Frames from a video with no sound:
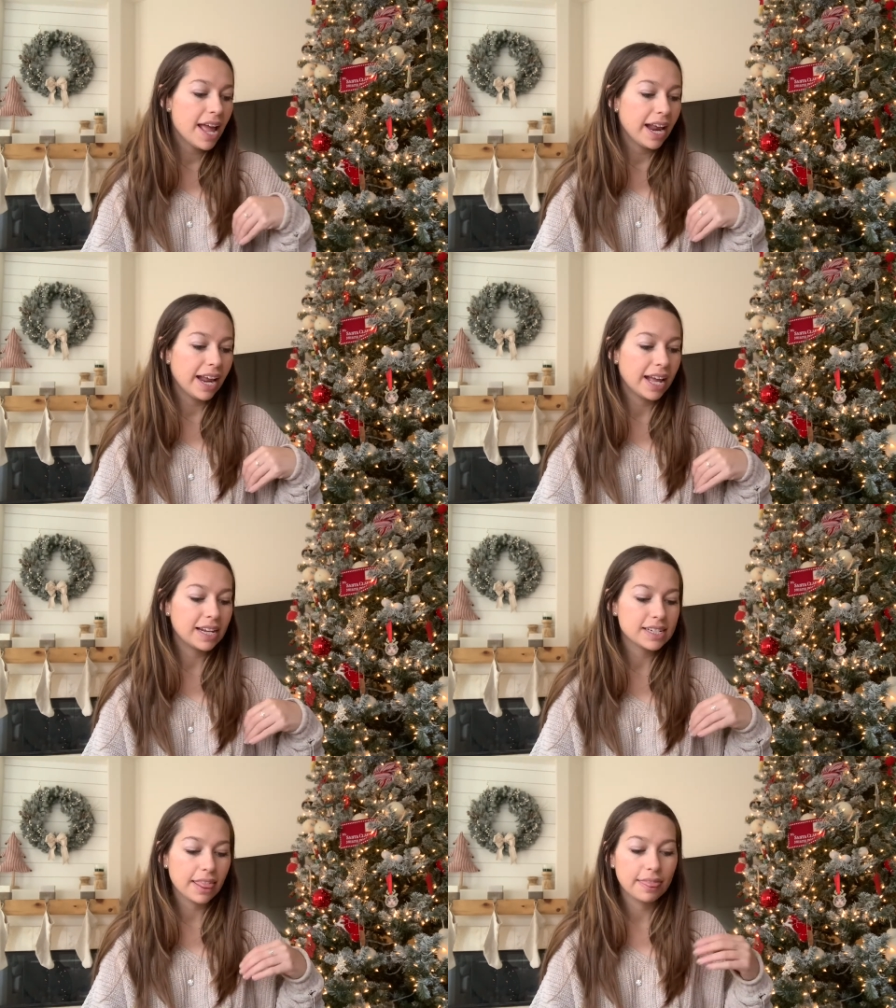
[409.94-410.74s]

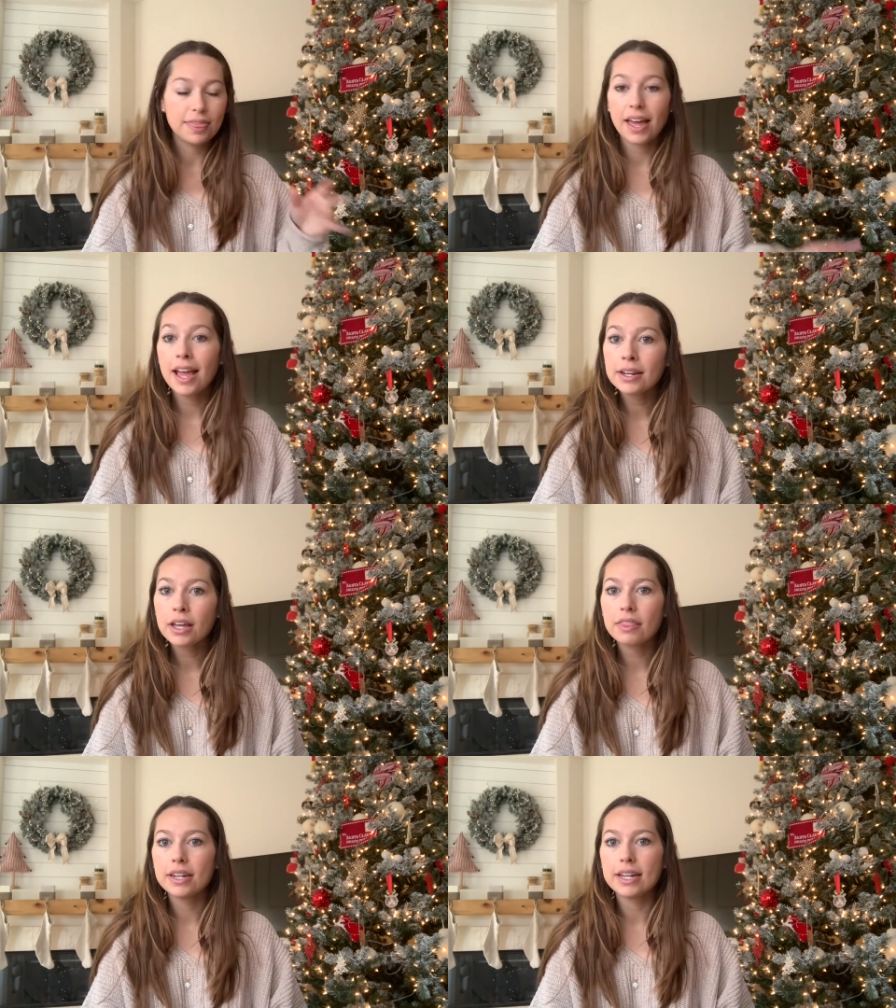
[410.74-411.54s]
And then
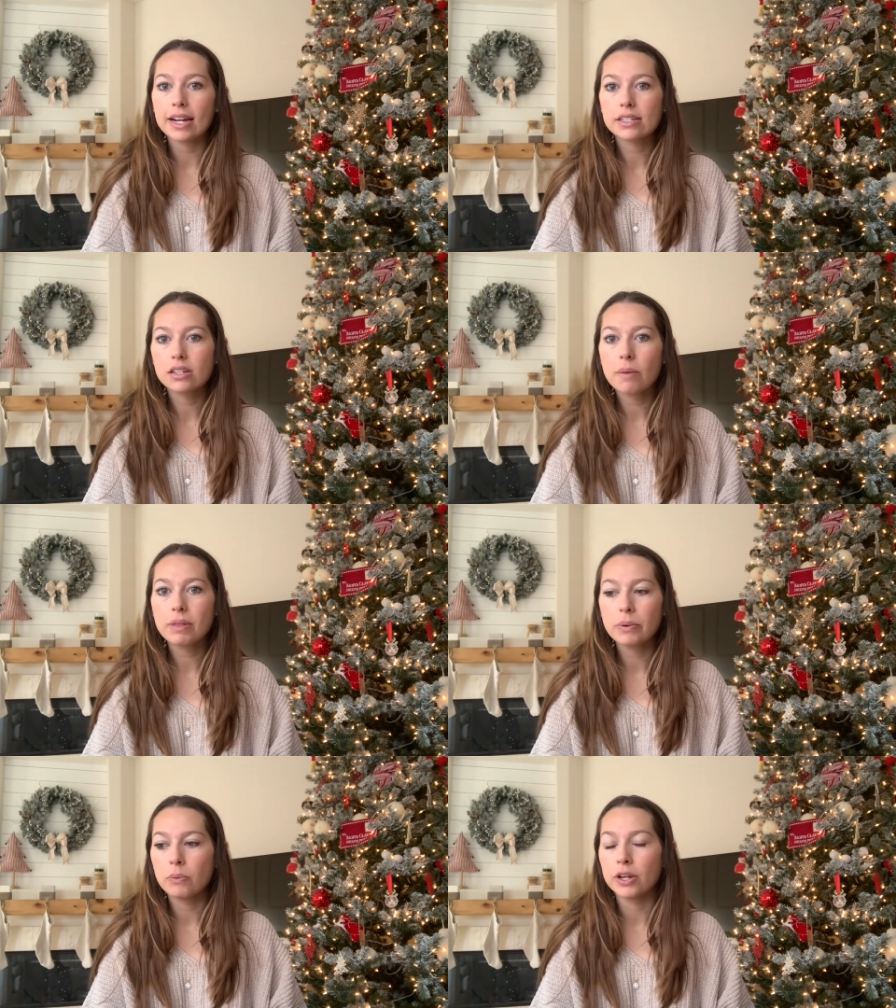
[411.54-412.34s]
the next stop that
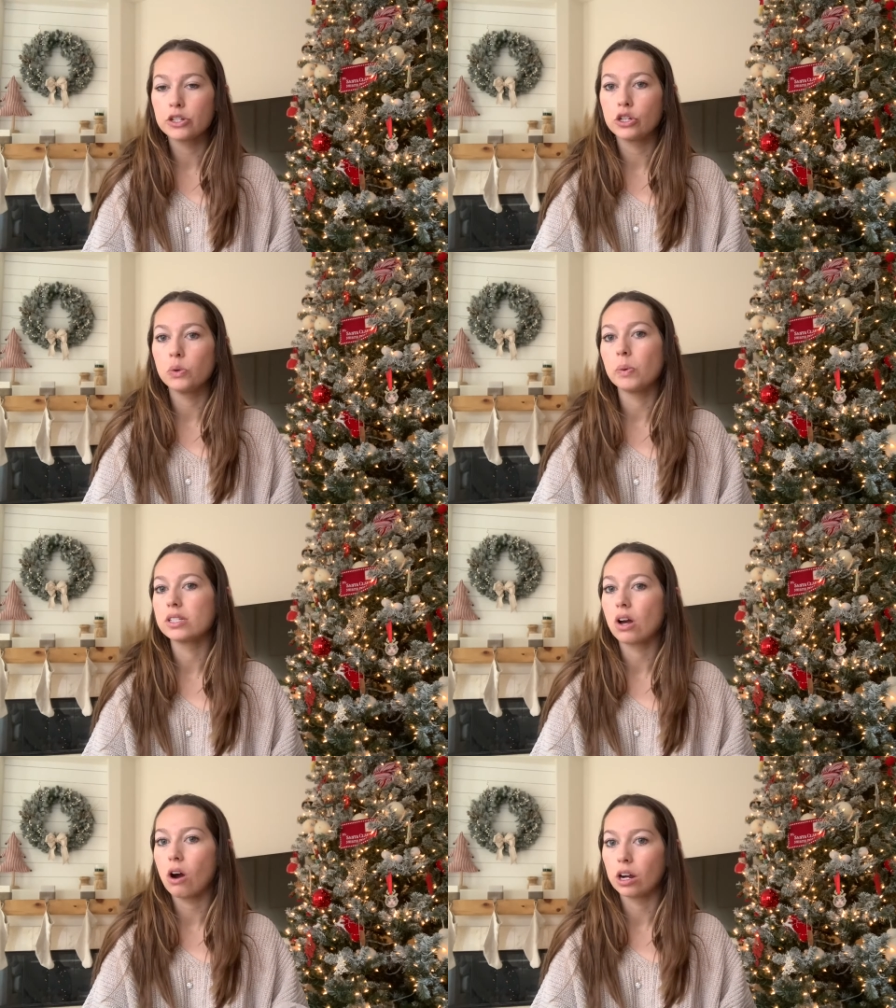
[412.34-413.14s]
we went to was
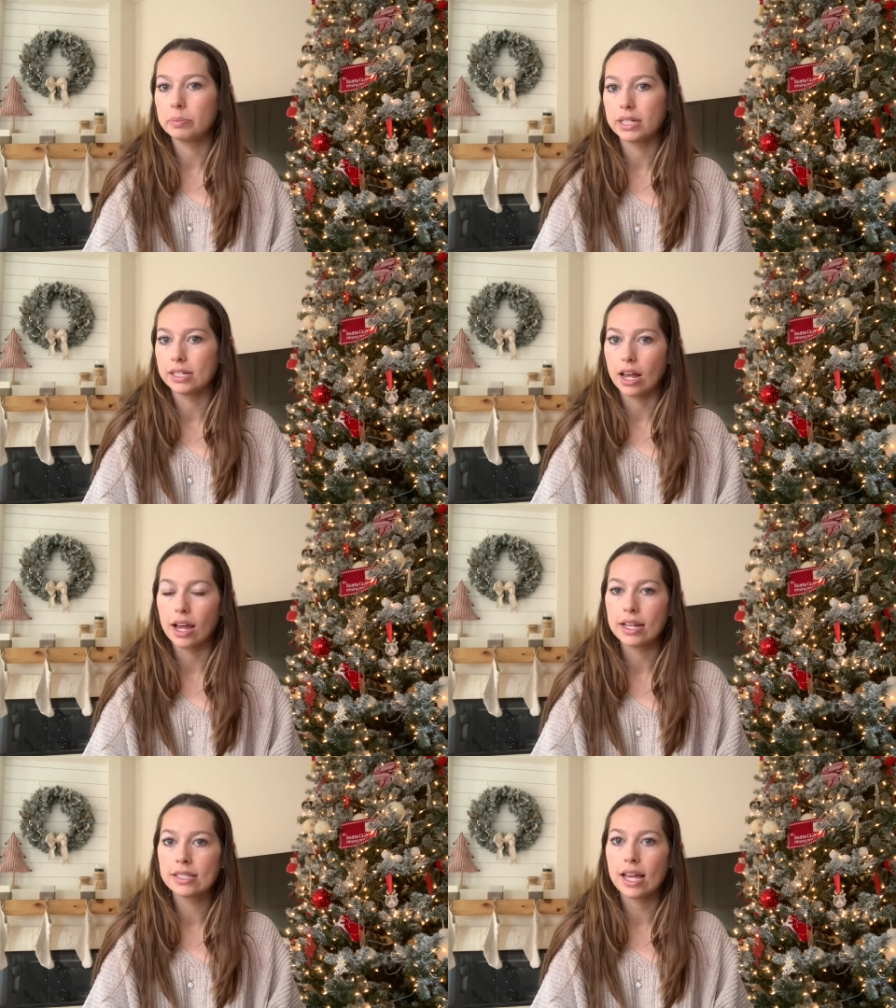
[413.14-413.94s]
Harp
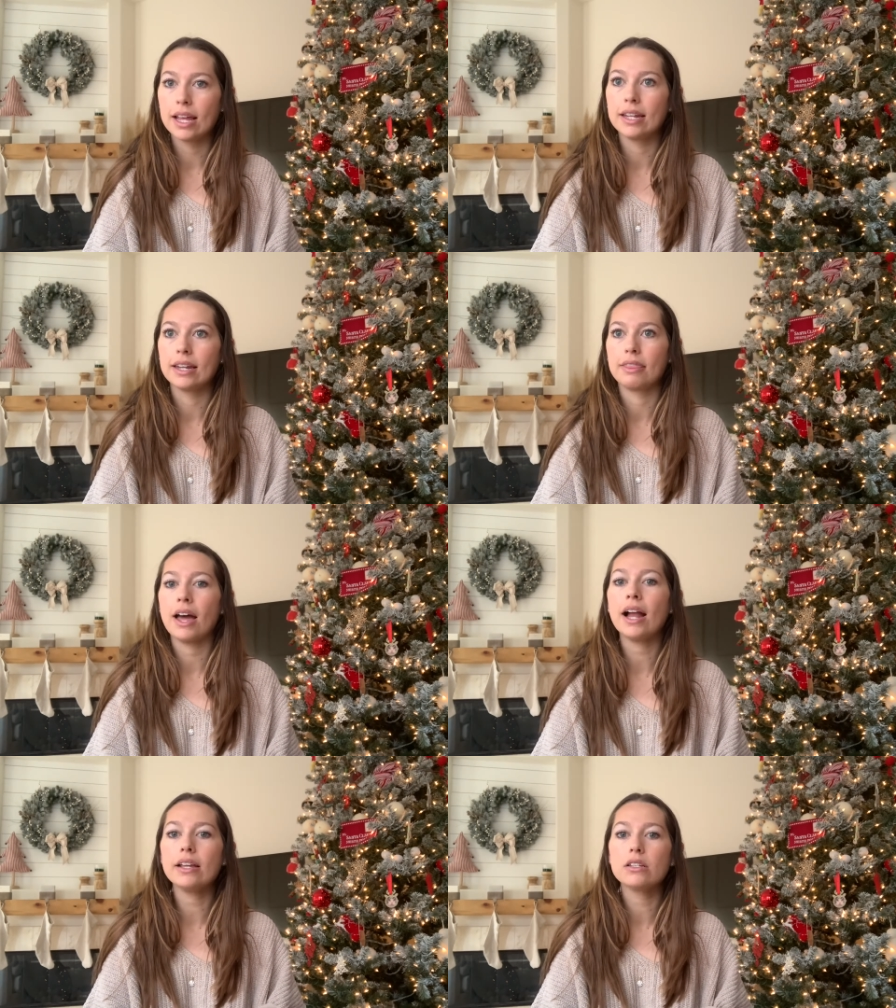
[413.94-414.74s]
Designs, and
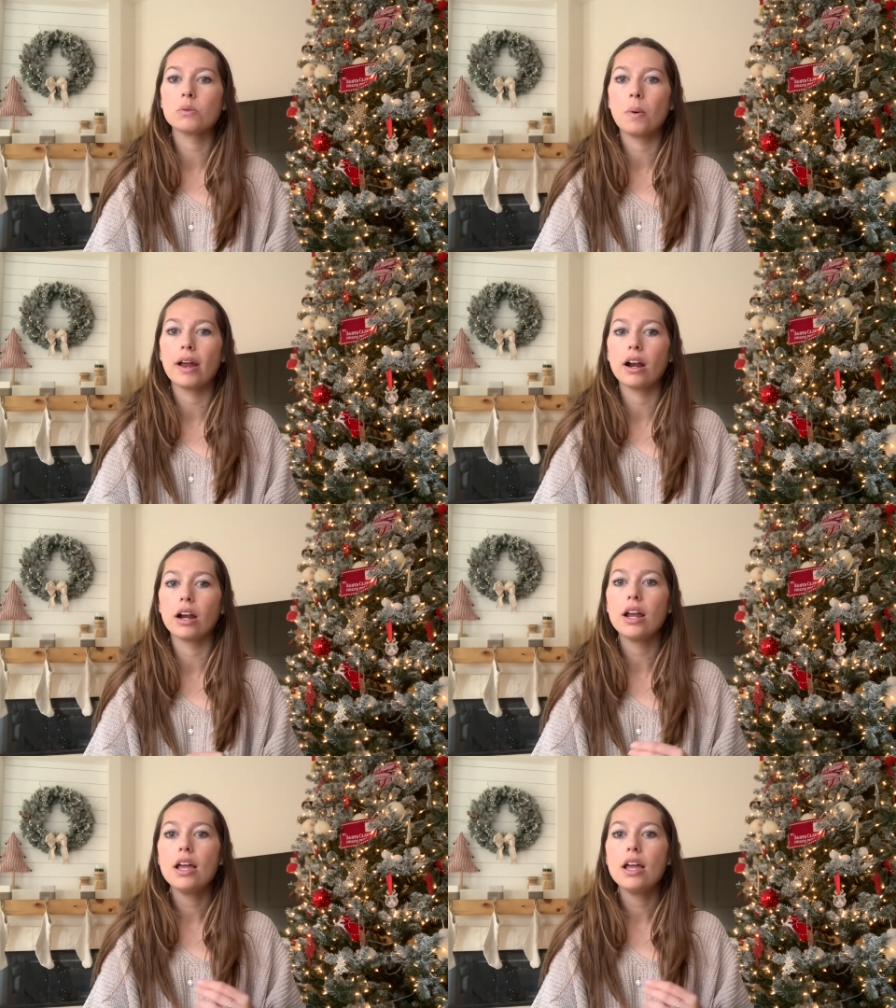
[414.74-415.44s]
that is where